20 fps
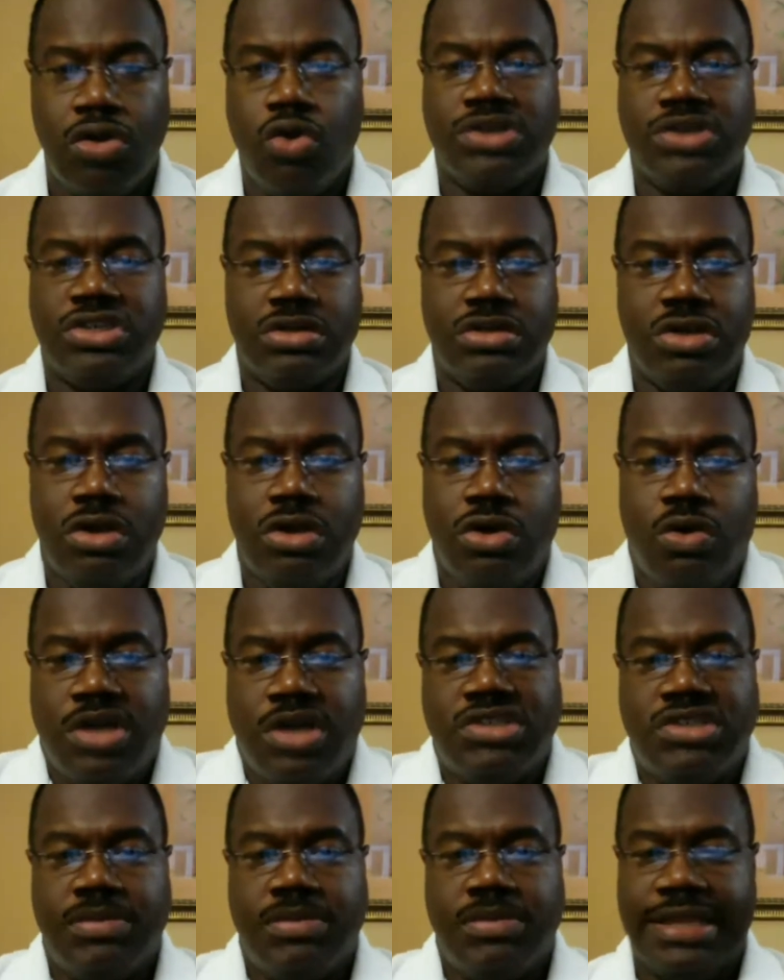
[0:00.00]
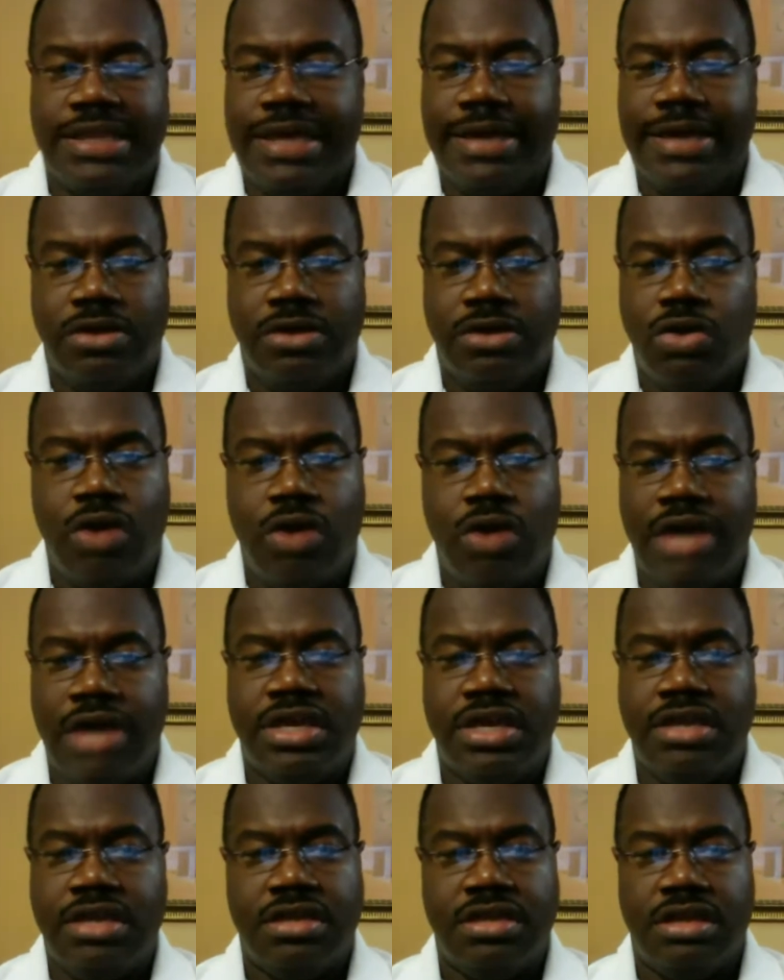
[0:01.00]
question about that. No, I
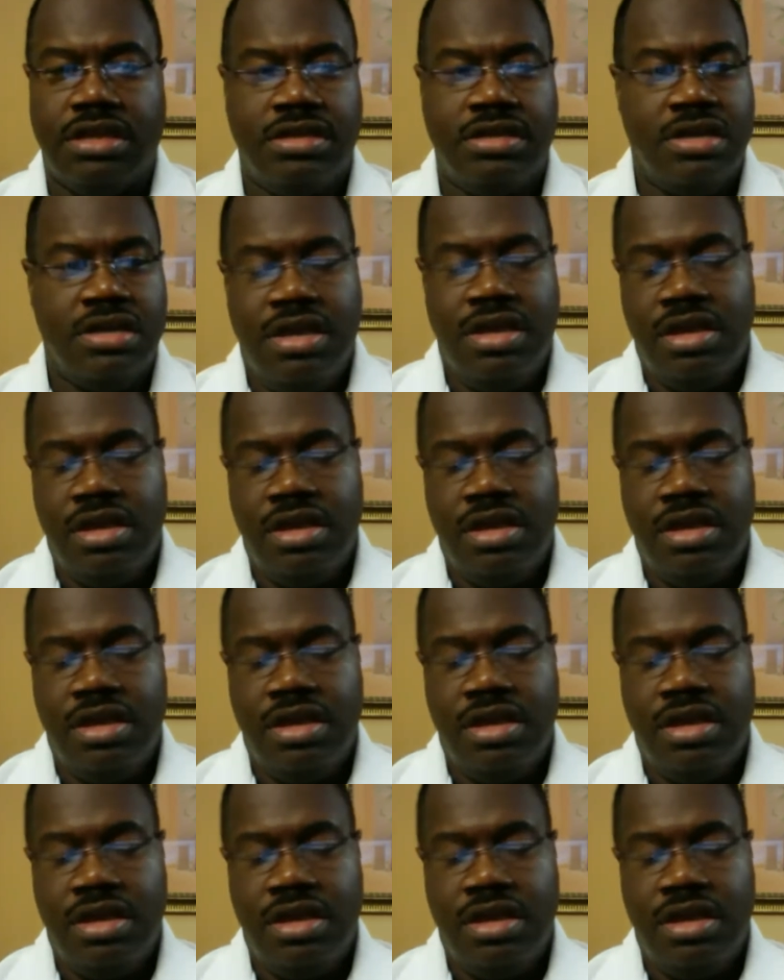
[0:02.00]
think that